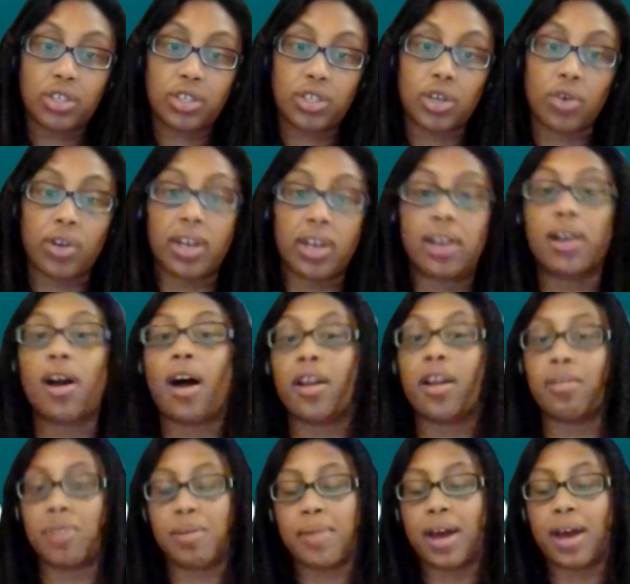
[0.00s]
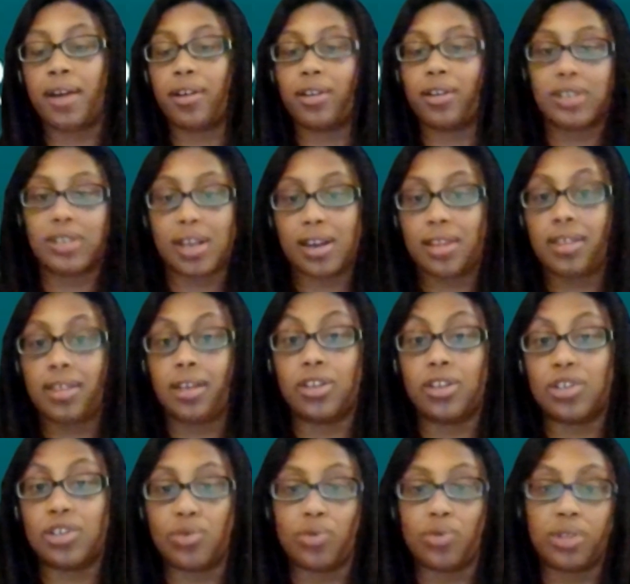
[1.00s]
token economy matters. Anything
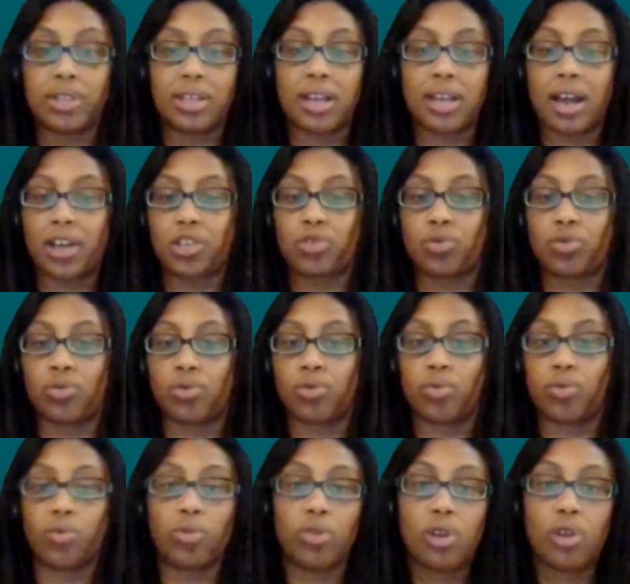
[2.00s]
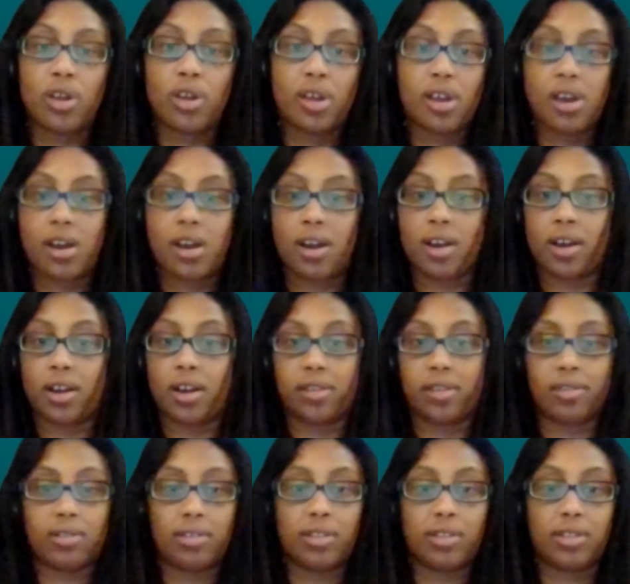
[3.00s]
to do with the actual
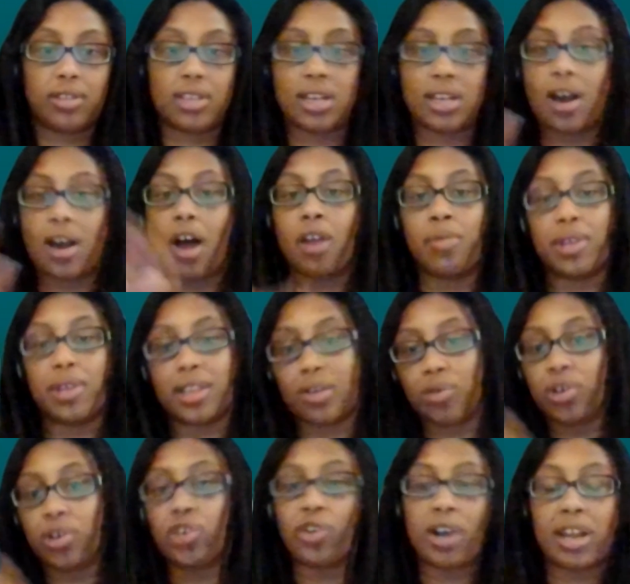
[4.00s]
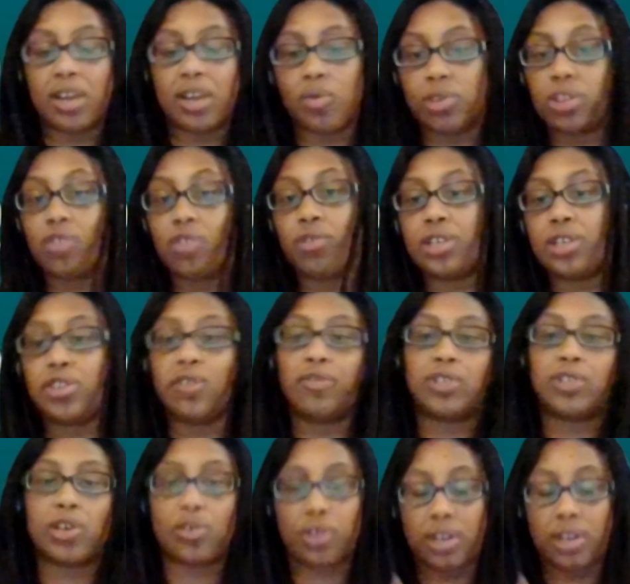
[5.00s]
uh, the economy that we're creating with the
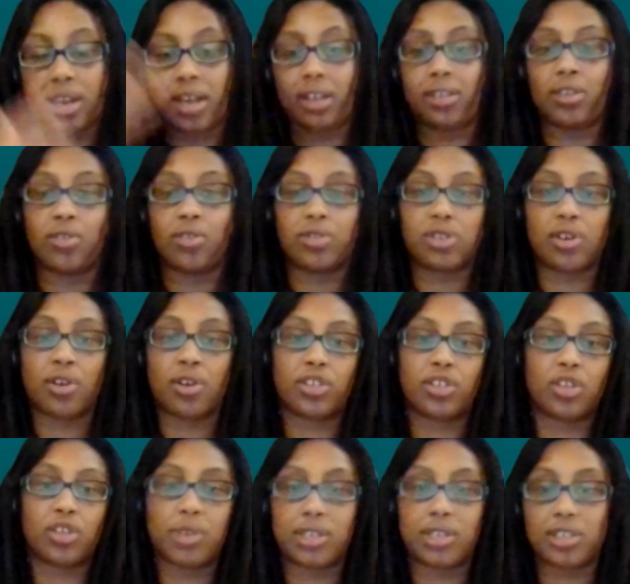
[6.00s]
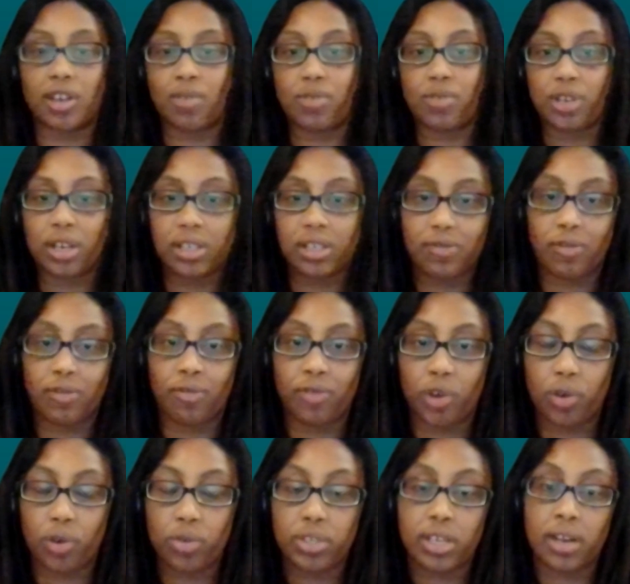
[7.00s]
Rejuve token, that those can also be subjects for
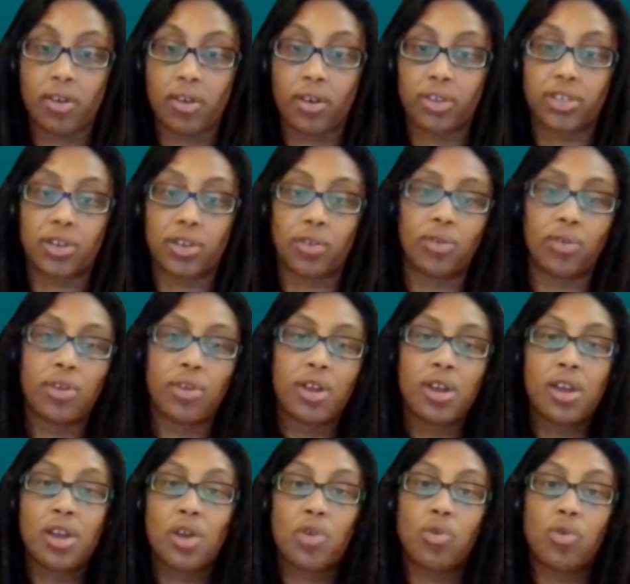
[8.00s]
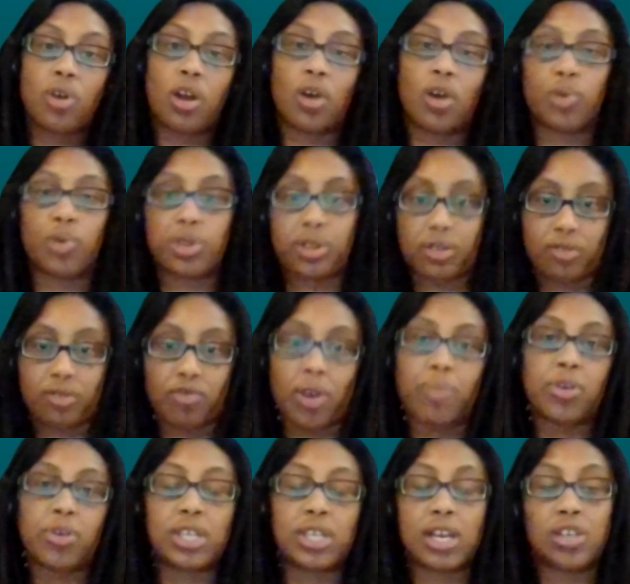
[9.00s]
votes. And also uh, with
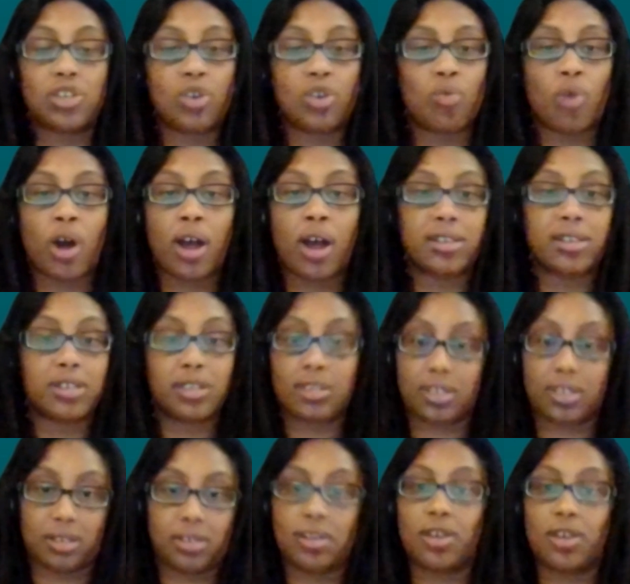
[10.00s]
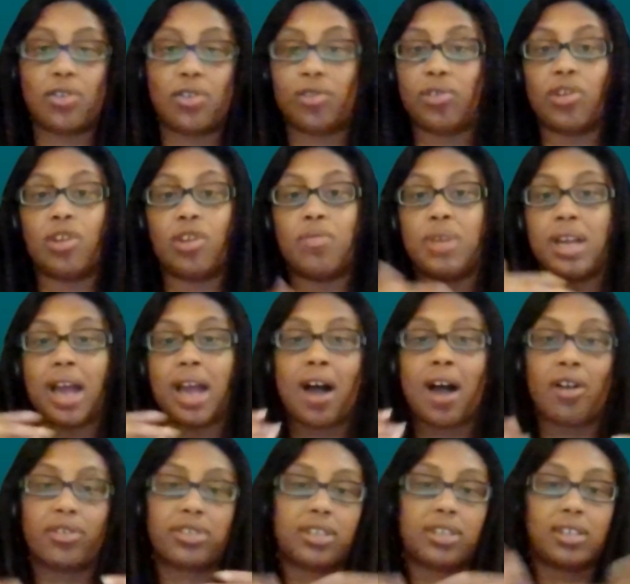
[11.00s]
reputation wise, it's you know going to be
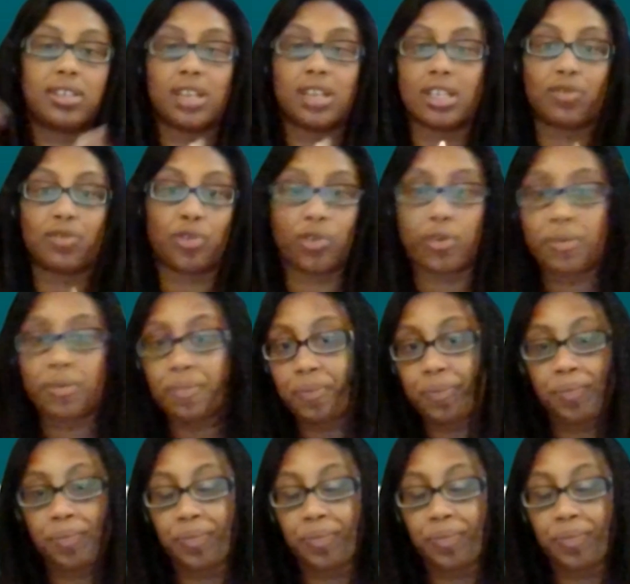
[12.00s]
how successful